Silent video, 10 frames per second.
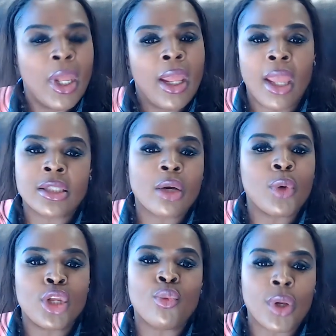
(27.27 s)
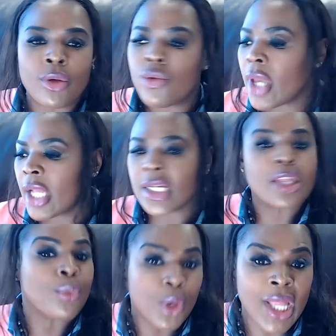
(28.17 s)
And so when you real, you can't take the
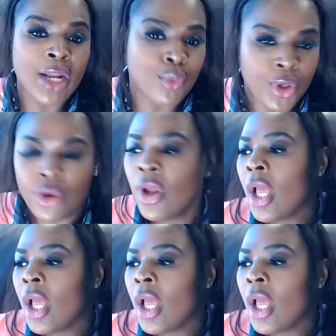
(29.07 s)
real out of real.